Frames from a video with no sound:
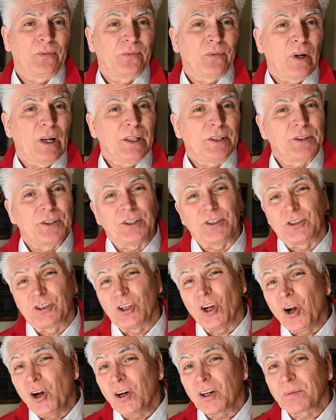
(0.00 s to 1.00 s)
phrases
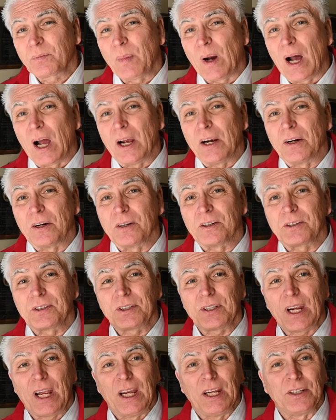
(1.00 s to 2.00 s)
to hook
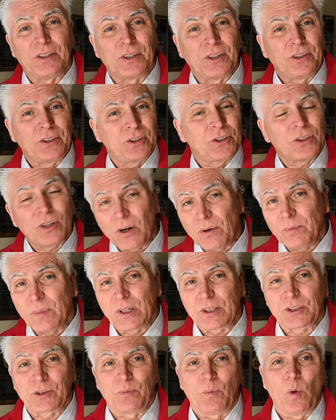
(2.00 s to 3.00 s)
buyers and so
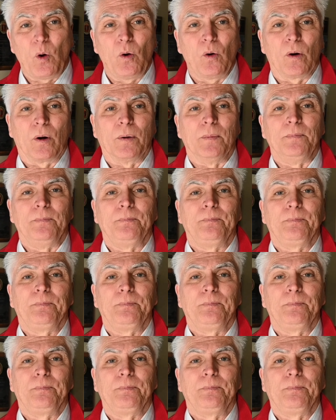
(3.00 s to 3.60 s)
much more.